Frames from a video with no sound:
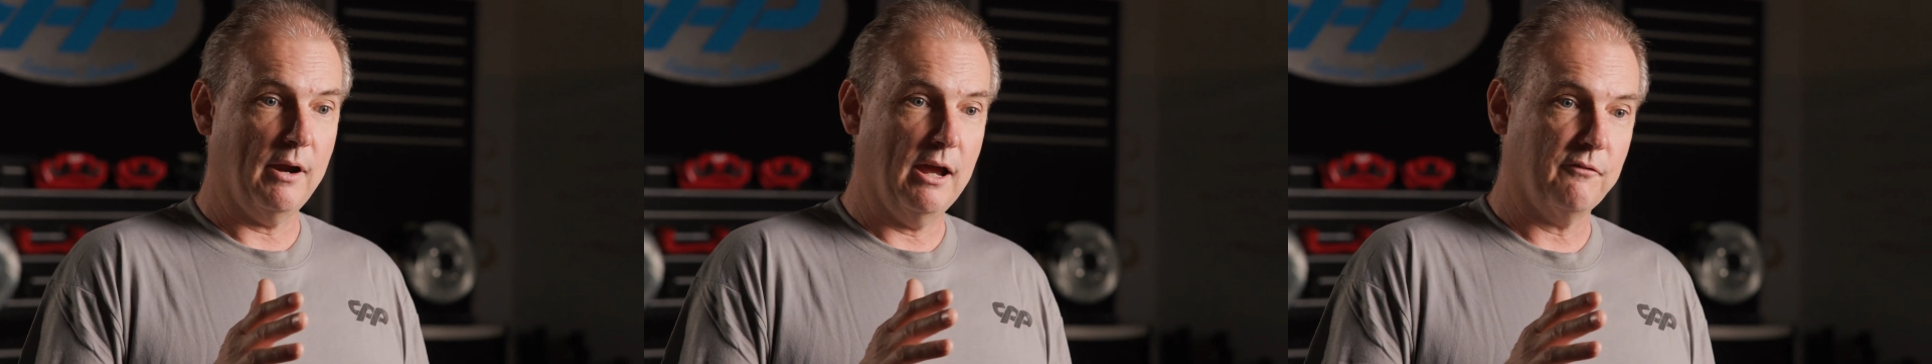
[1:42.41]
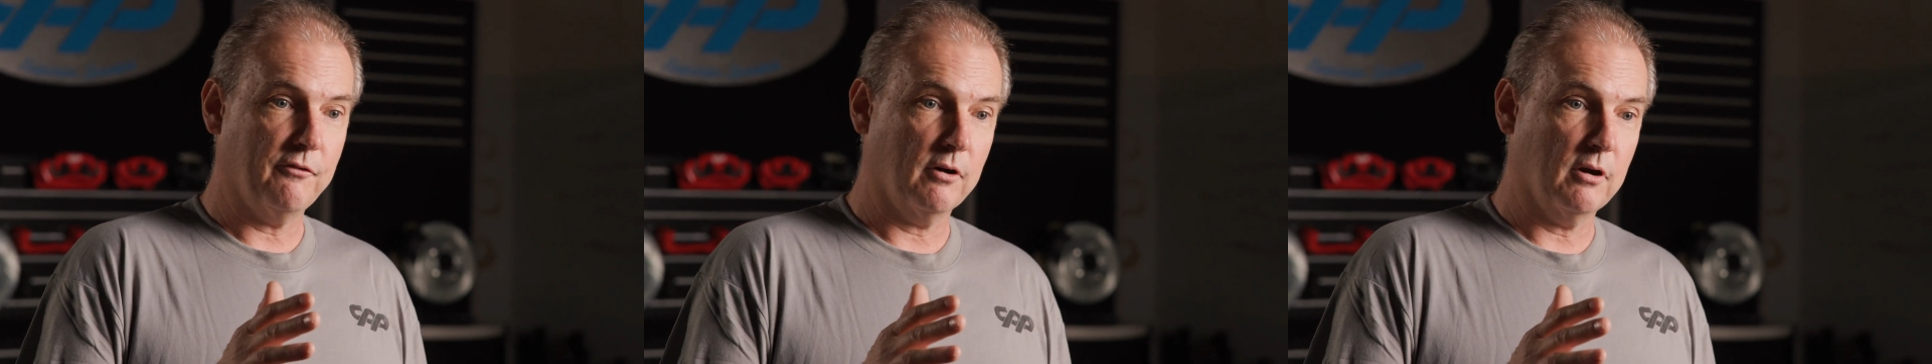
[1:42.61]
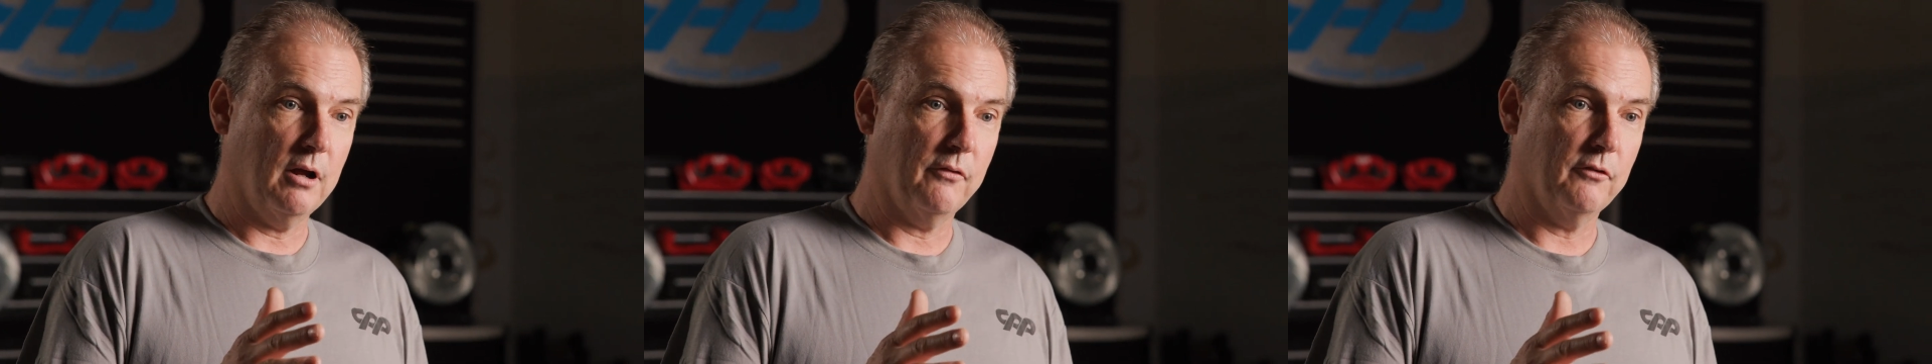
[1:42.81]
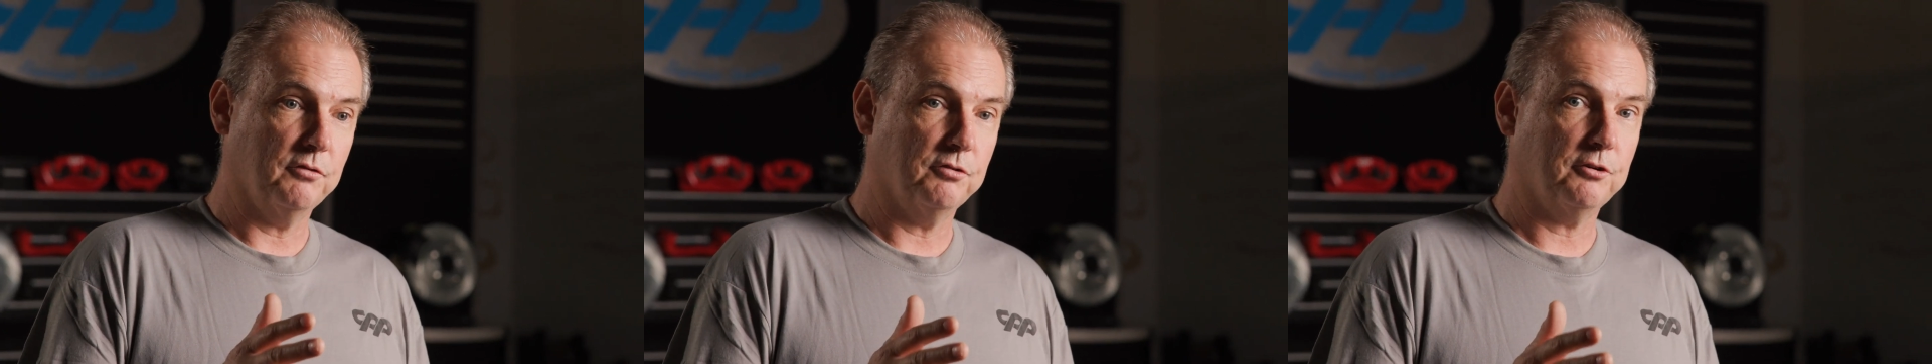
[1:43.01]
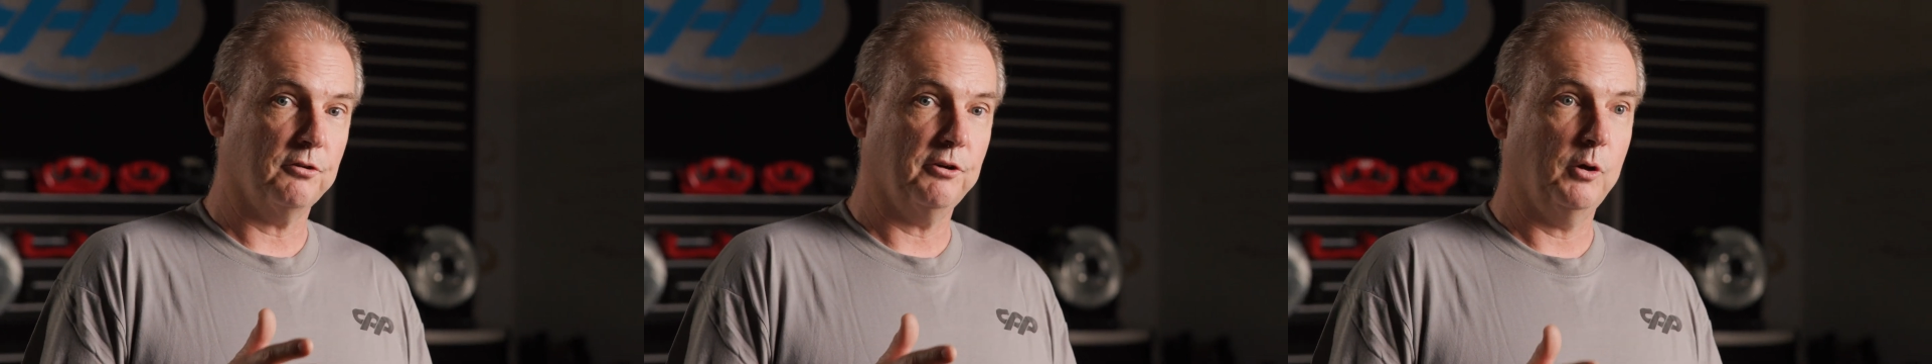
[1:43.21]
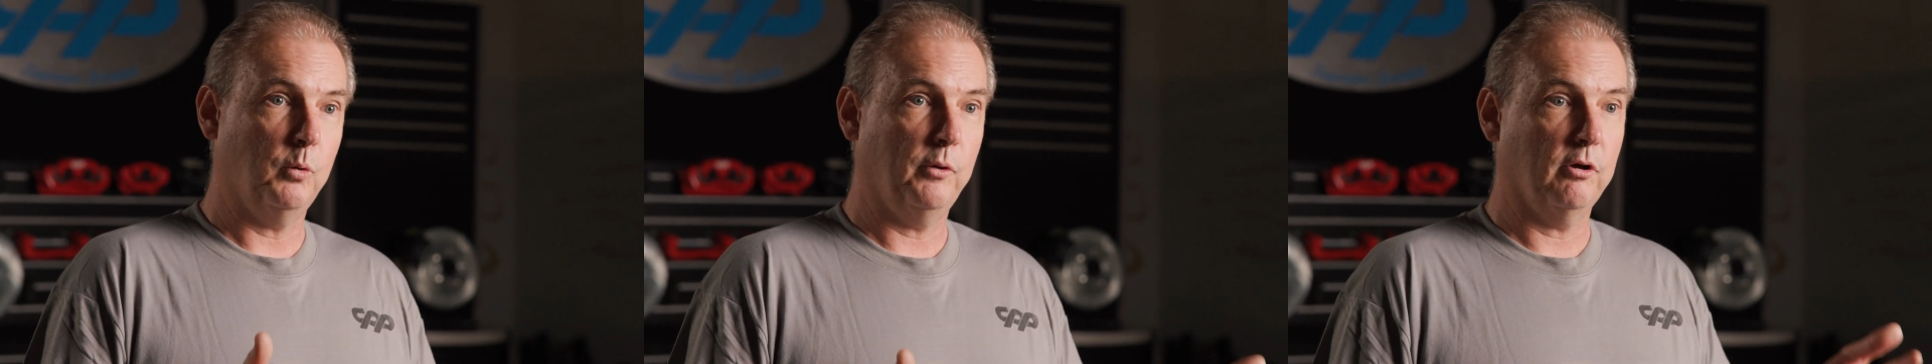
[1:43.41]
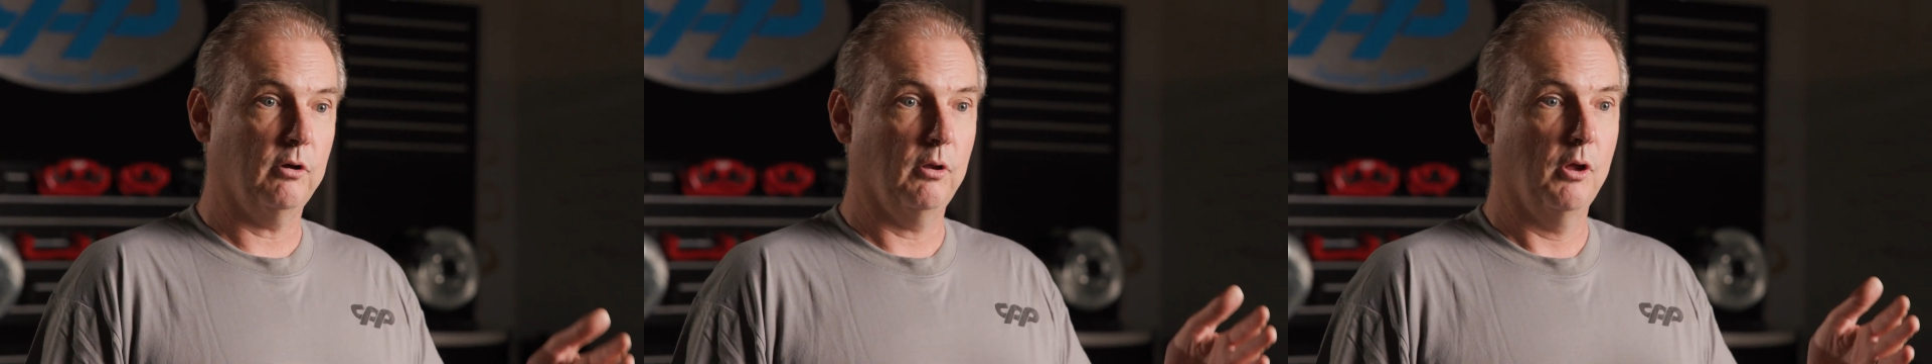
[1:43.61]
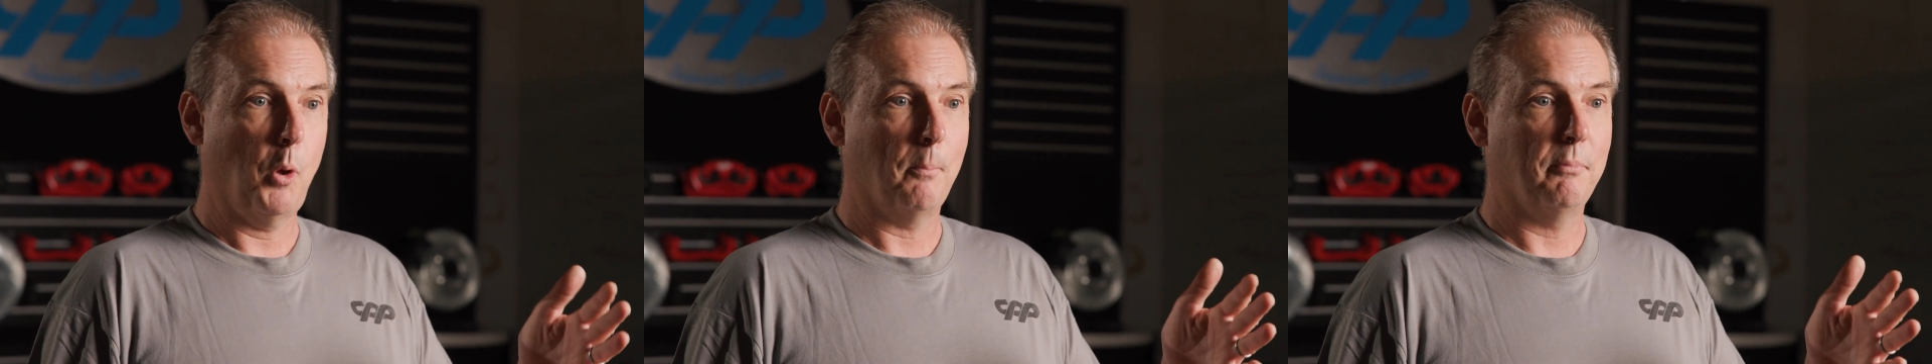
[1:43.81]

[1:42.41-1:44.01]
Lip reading: effort on the steering wheel